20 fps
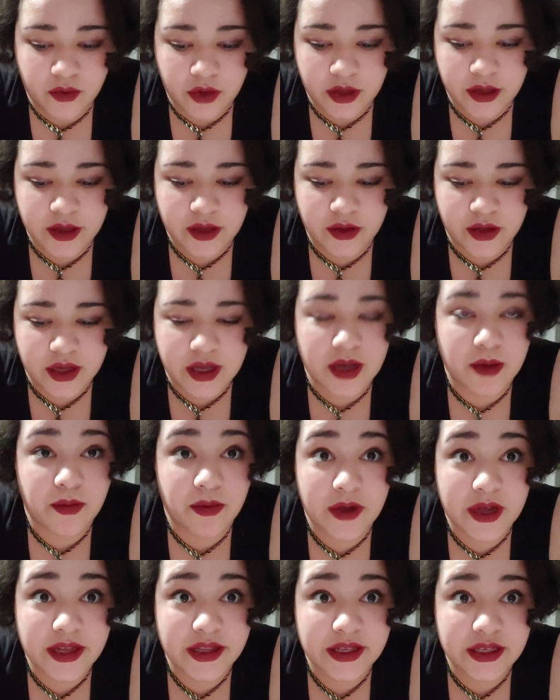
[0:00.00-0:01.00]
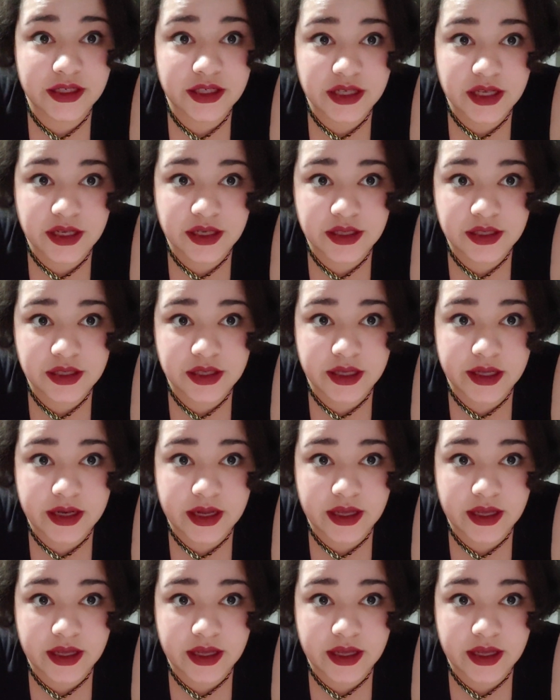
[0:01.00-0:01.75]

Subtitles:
really look up why they changed it.